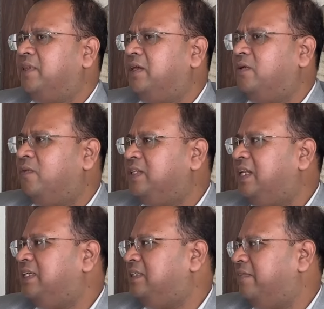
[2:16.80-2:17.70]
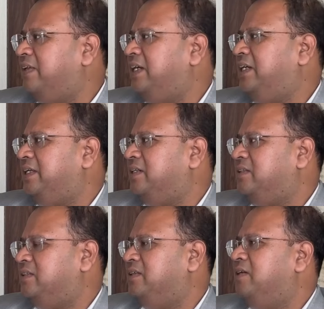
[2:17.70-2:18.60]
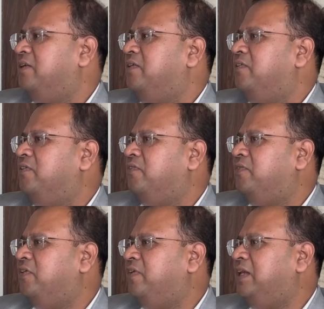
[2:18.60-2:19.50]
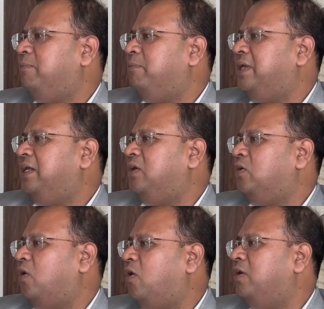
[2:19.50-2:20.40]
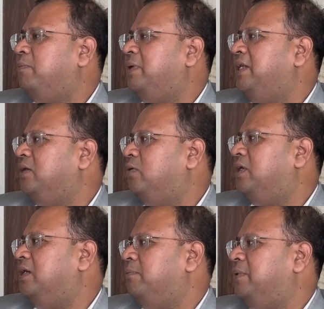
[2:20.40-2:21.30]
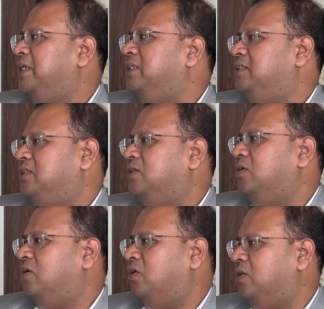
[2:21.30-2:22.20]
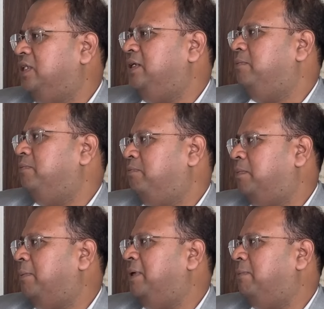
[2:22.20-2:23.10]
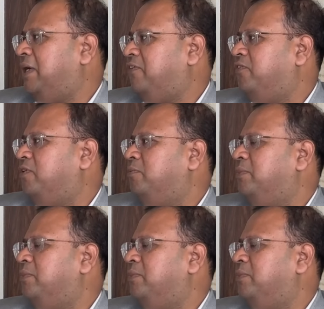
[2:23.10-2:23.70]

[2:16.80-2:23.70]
over the next 7-8 years, we will bring many good companies on the public platform